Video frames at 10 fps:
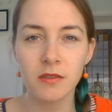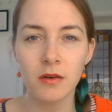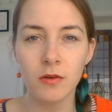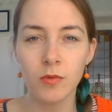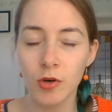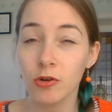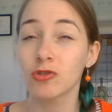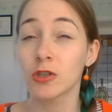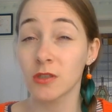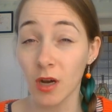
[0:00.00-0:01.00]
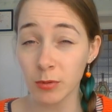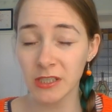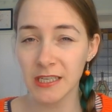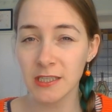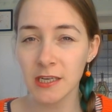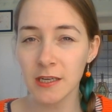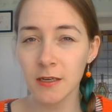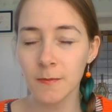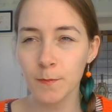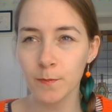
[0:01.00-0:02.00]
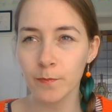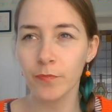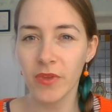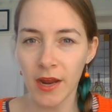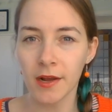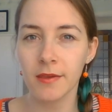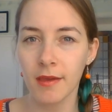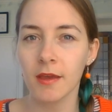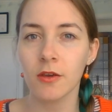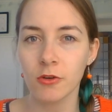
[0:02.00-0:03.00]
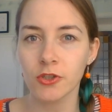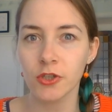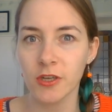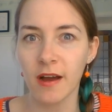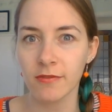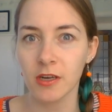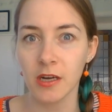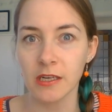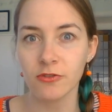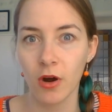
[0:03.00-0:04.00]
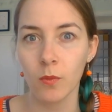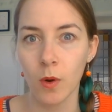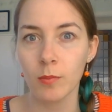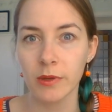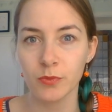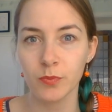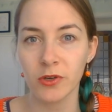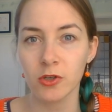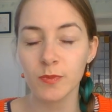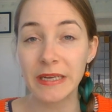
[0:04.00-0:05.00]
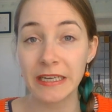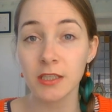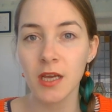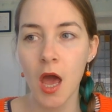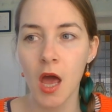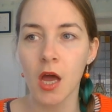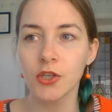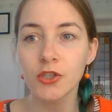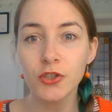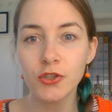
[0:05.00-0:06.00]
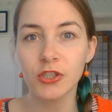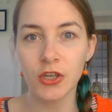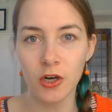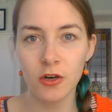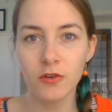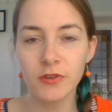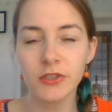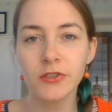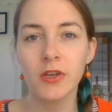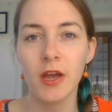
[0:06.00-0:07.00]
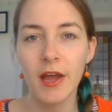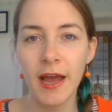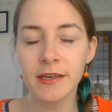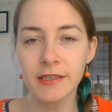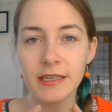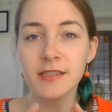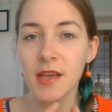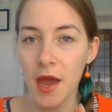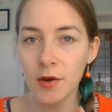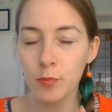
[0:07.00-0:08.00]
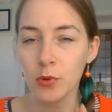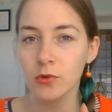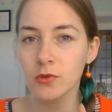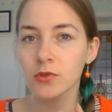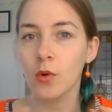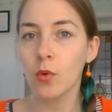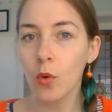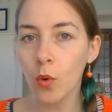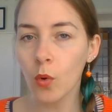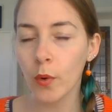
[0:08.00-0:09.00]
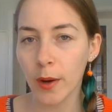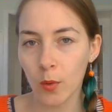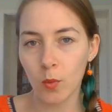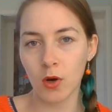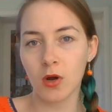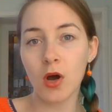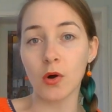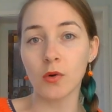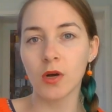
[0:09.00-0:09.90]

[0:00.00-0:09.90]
color work or double knitting, then I think you should definitely try One Pass Brioche, because you do the yarn overs and the knits and the purls all in one go.